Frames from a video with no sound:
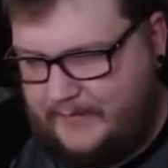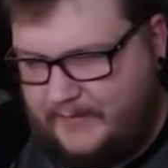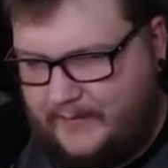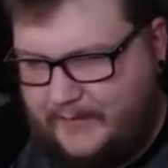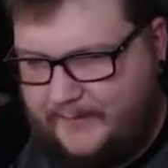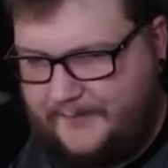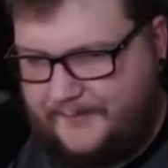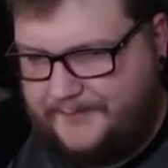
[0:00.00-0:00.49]

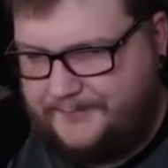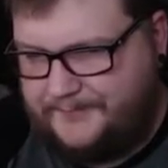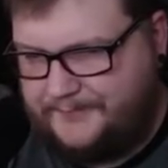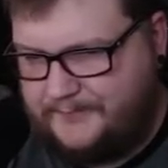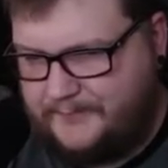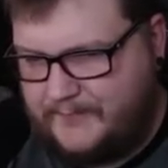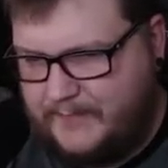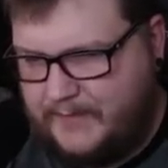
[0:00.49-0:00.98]
Um,
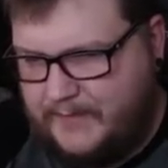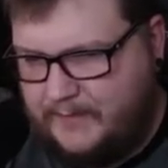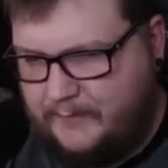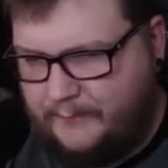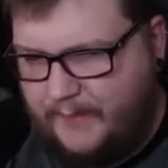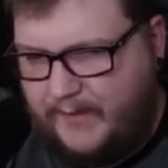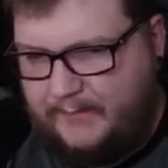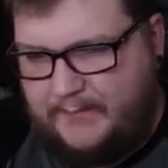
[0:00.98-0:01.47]

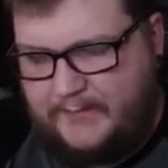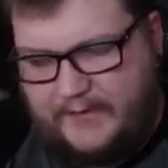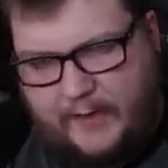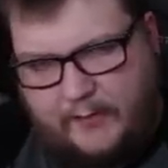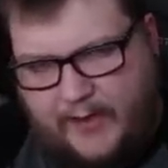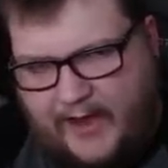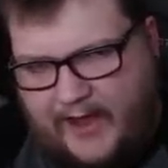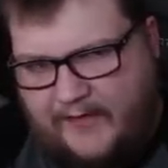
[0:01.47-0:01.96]
maybe
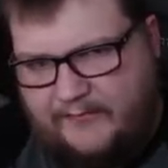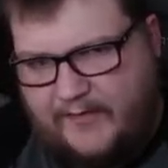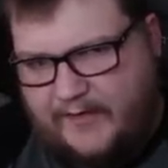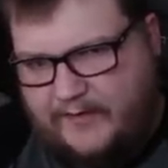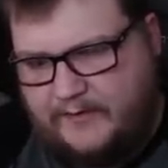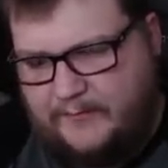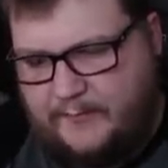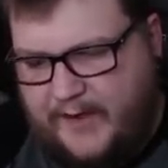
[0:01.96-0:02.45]
they will have
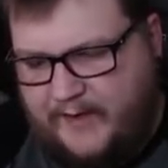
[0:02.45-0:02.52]
that in